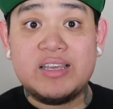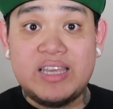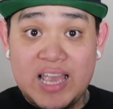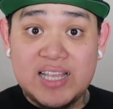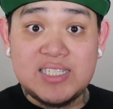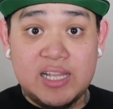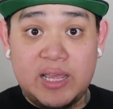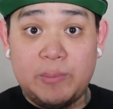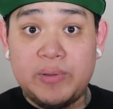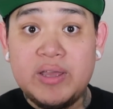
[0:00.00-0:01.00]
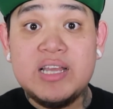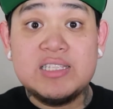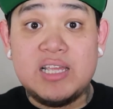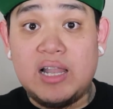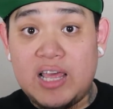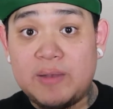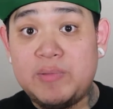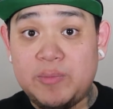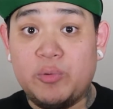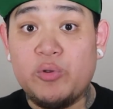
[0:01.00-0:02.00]
gas lamp to let
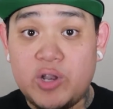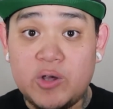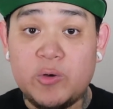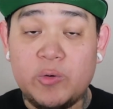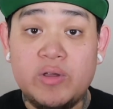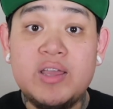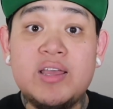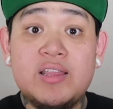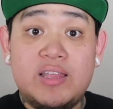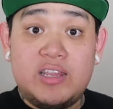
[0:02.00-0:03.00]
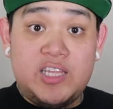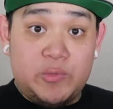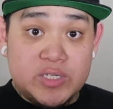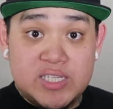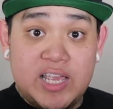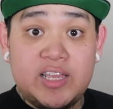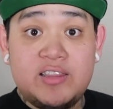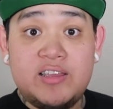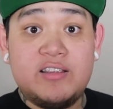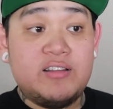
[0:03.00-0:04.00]
people know that he was
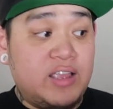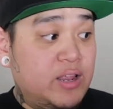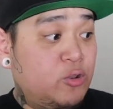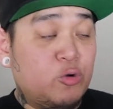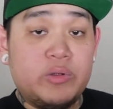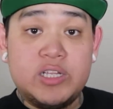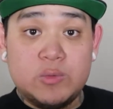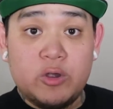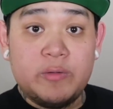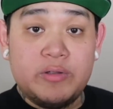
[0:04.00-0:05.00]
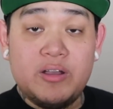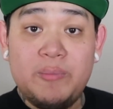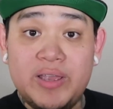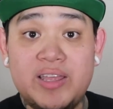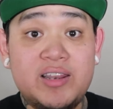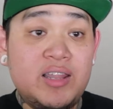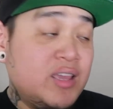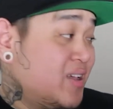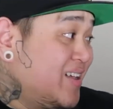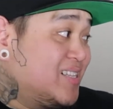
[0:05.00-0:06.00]
staying there and nobody's welcome to come in.
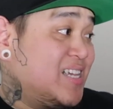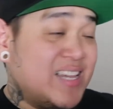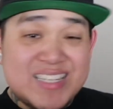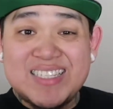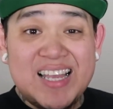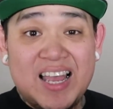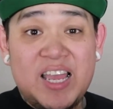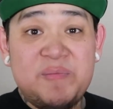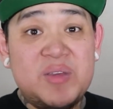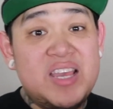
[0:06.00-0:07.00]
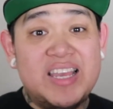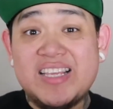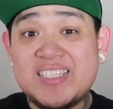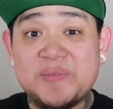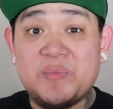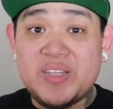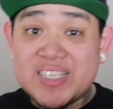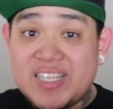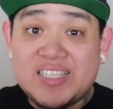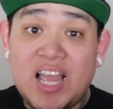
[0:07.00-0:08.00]
It's his time. It's some
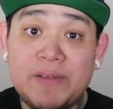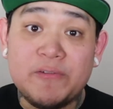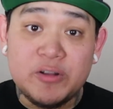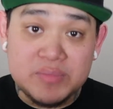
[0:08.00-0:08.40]
Disney time for